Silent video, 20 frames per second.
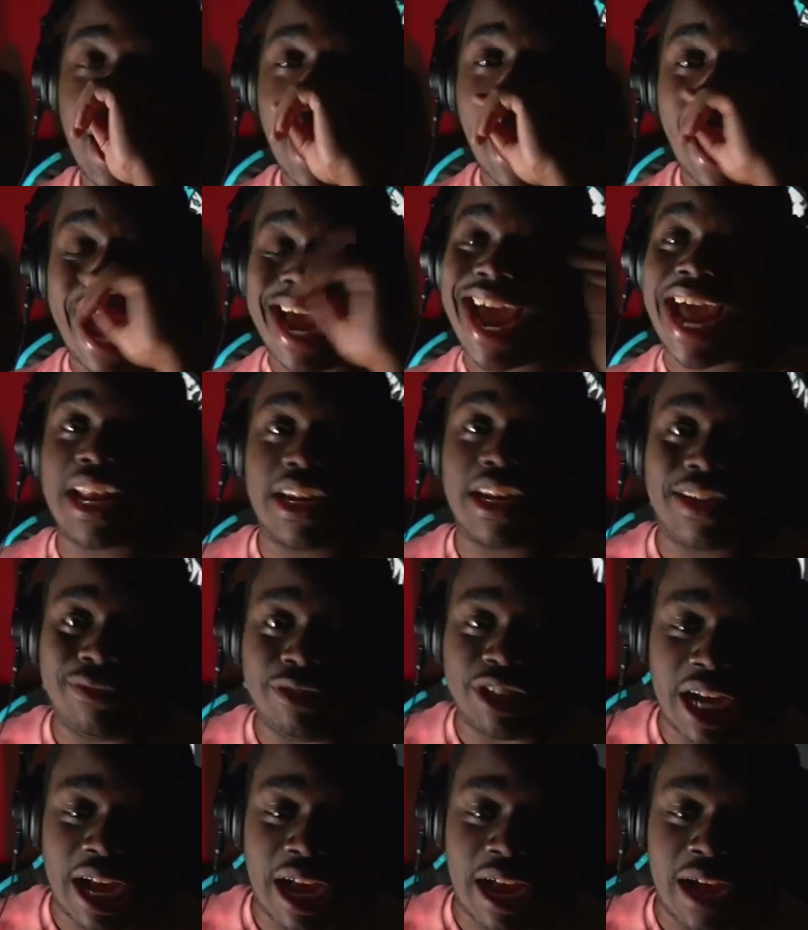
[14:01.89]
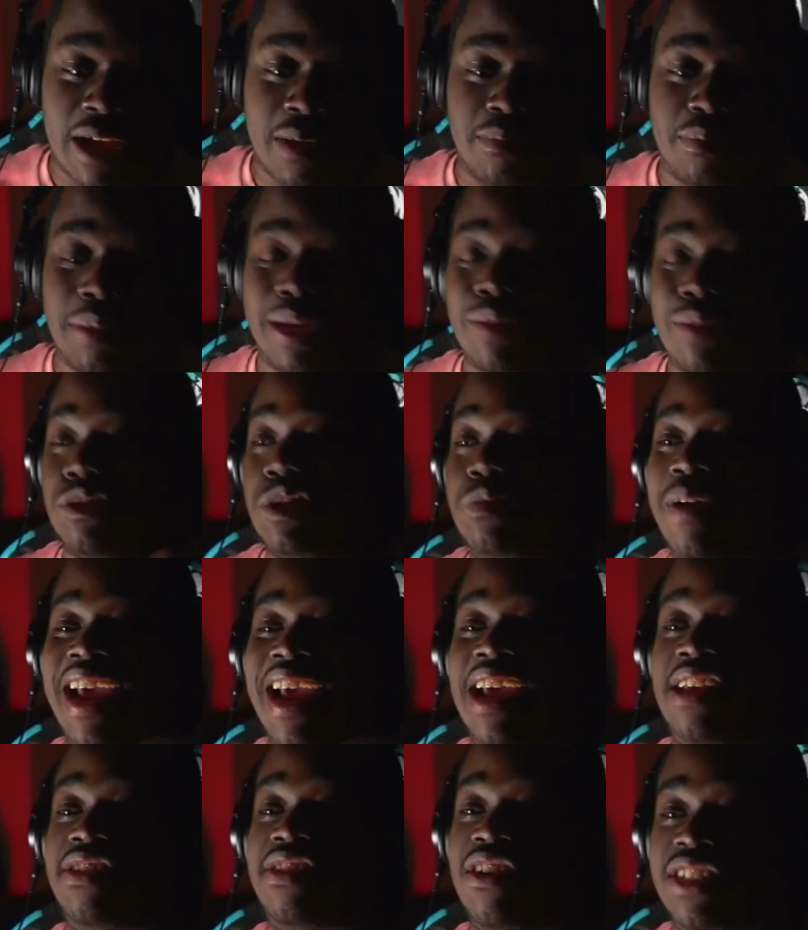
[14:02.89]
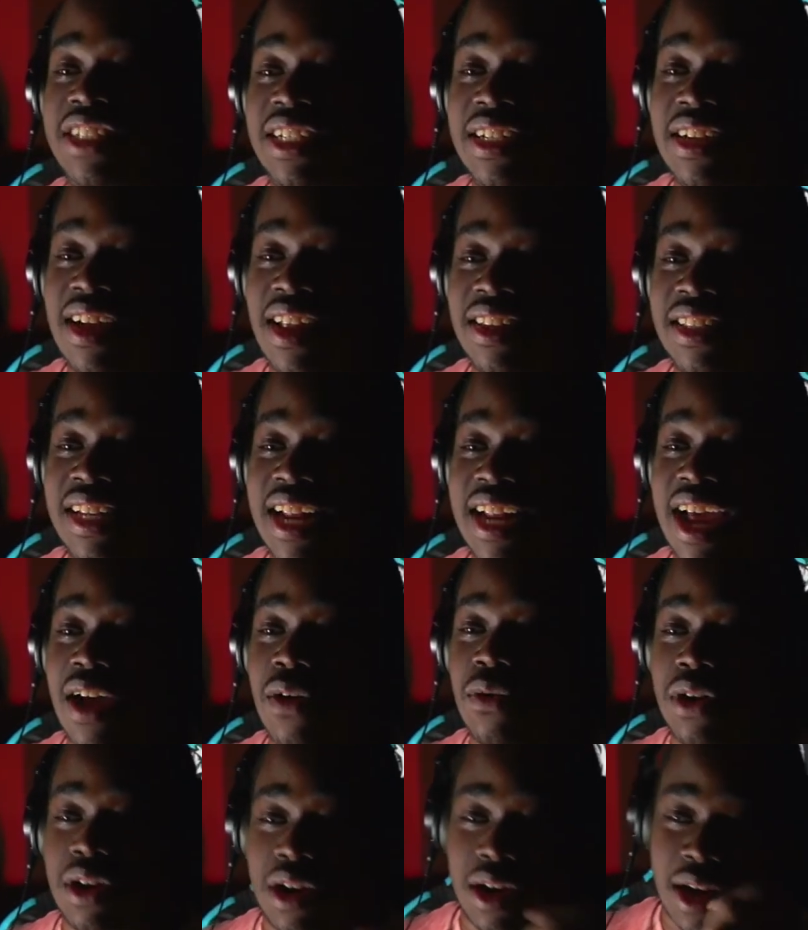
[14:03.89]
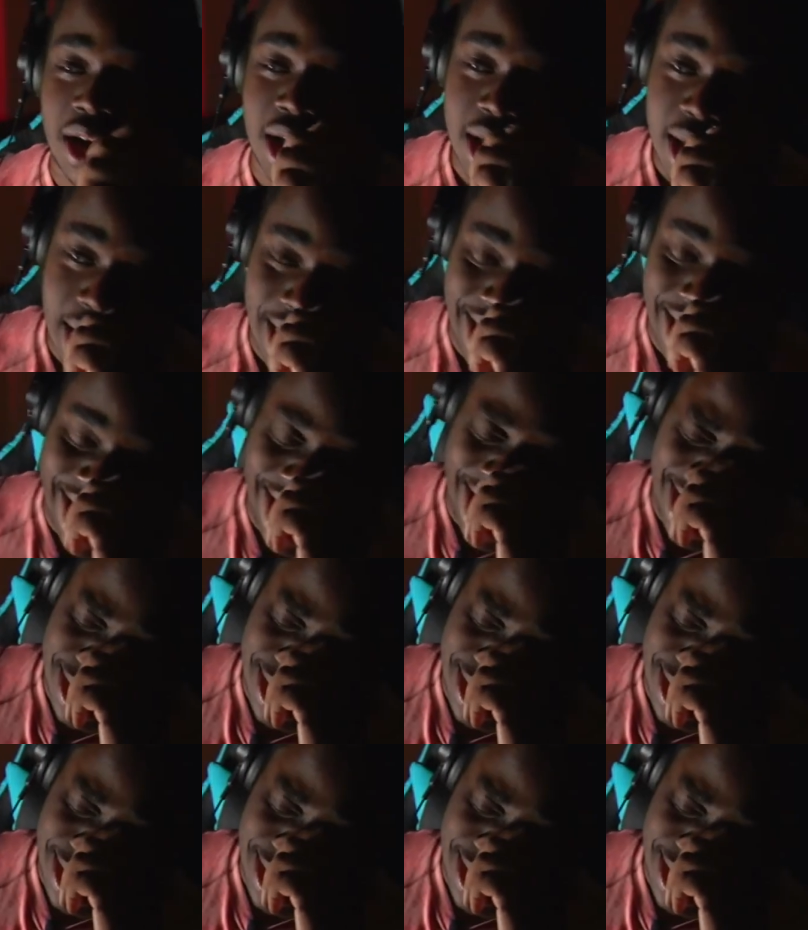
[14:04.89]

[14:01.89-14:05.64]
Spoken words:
I got a new job, but it was paying $13 an hour, and